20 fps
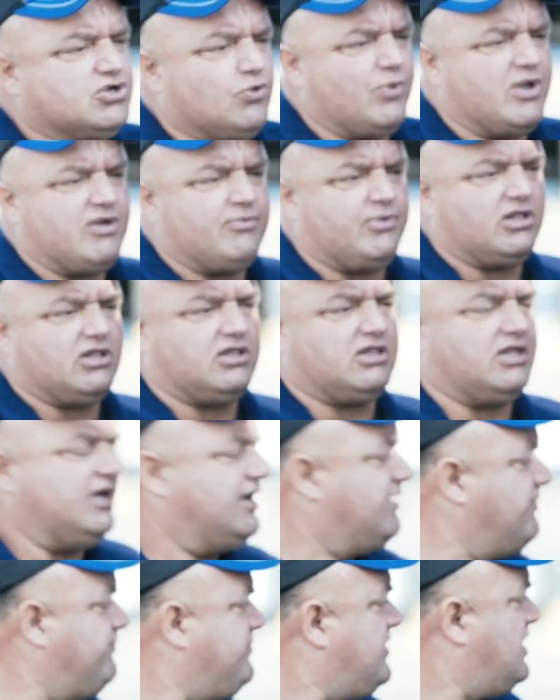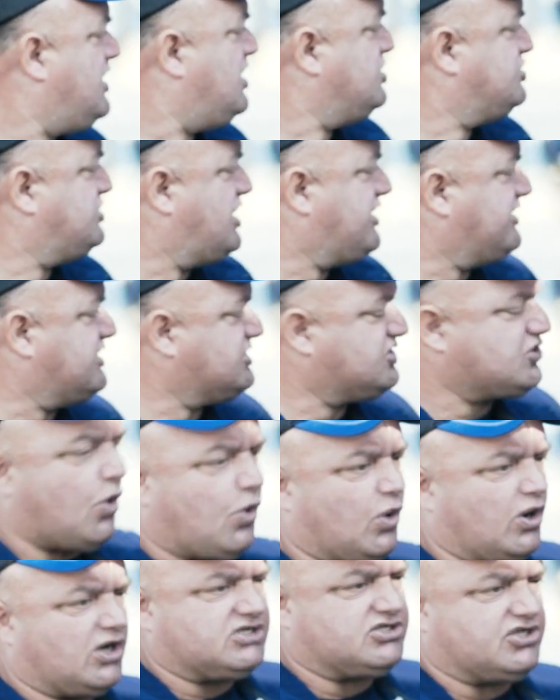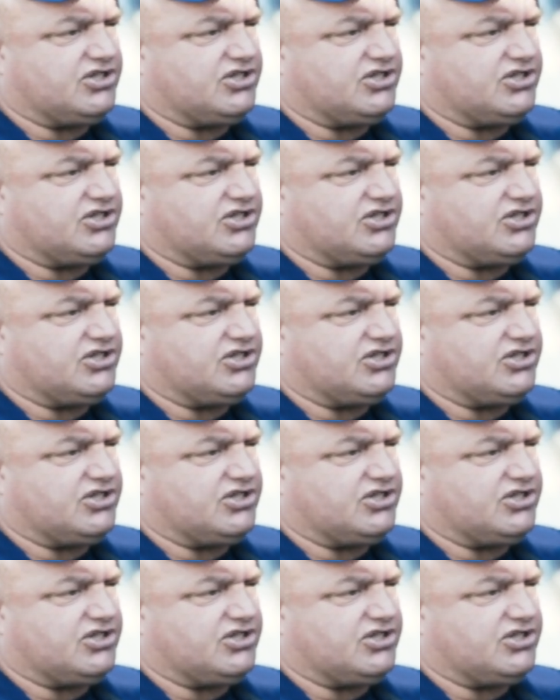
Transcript: so we will uh, shut this door